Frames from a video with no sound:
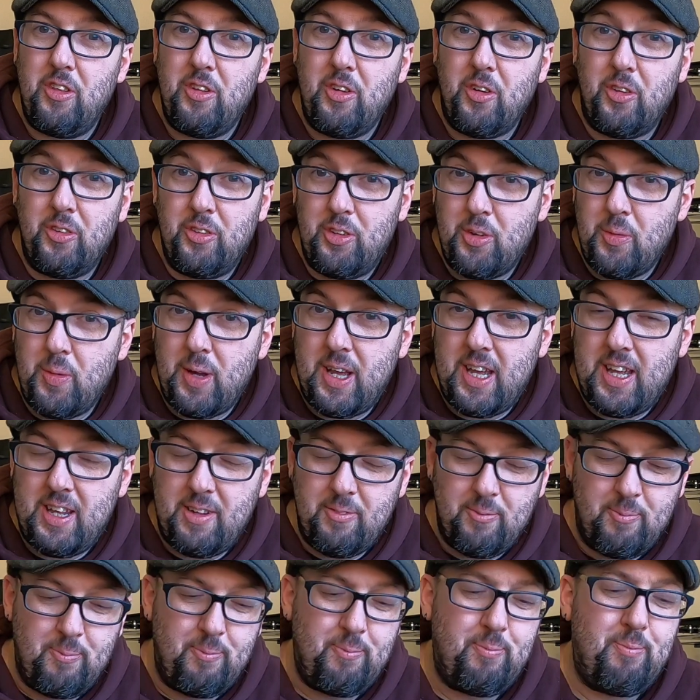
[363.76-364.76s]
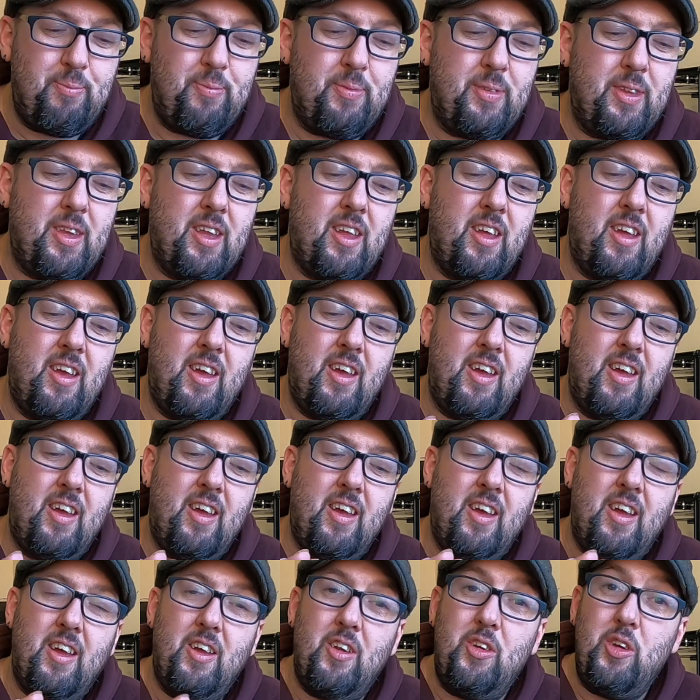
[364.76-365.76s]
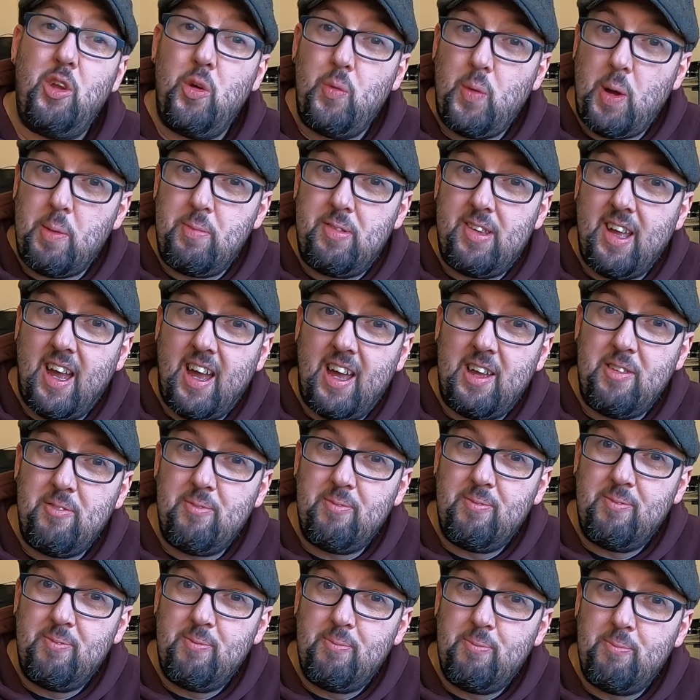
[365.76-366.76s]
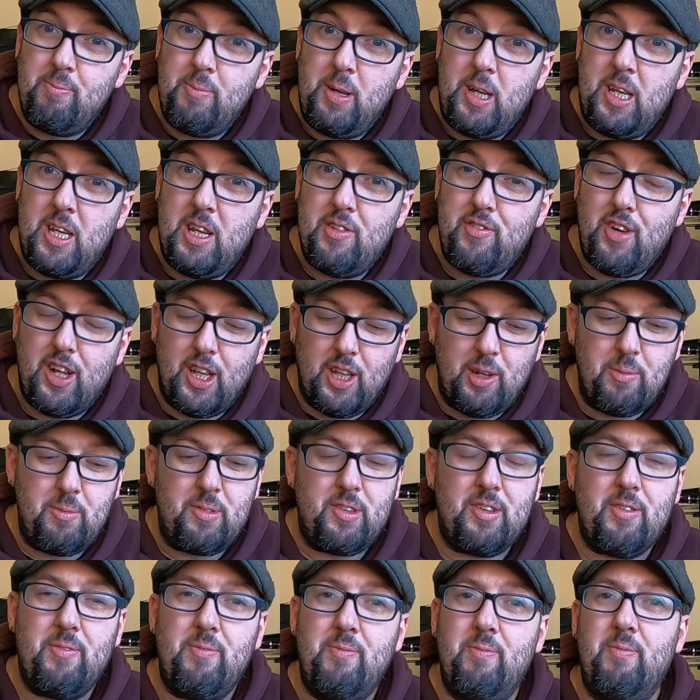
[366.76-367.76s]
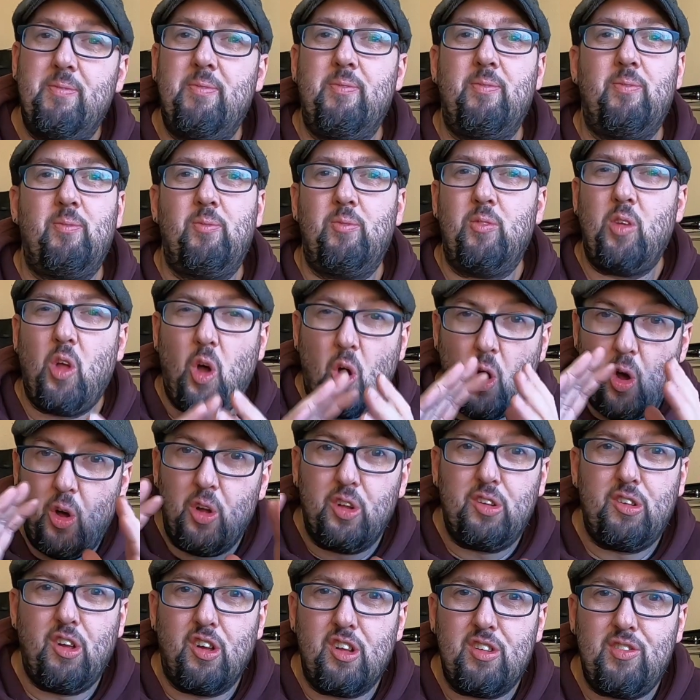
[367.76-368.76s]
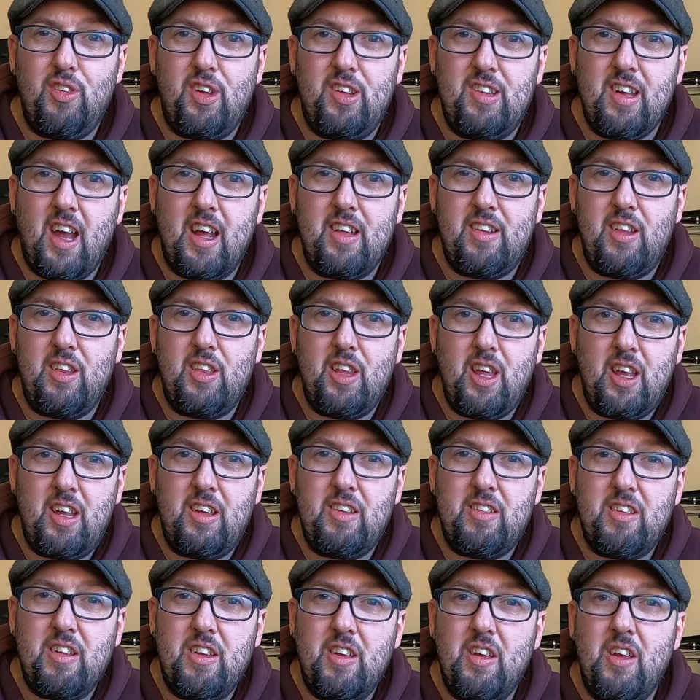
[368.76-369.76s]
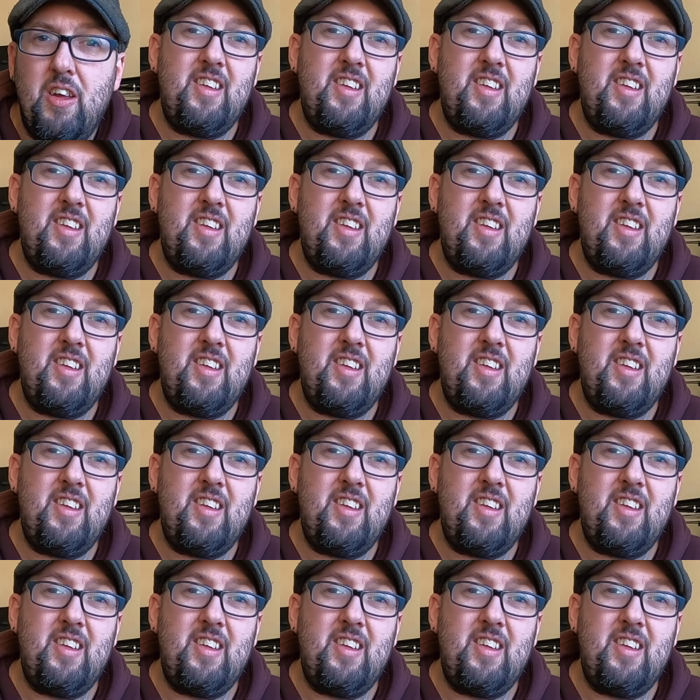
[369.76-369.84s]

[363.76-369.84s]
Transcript: on the underway, new website being developed, all sorts of exciting things.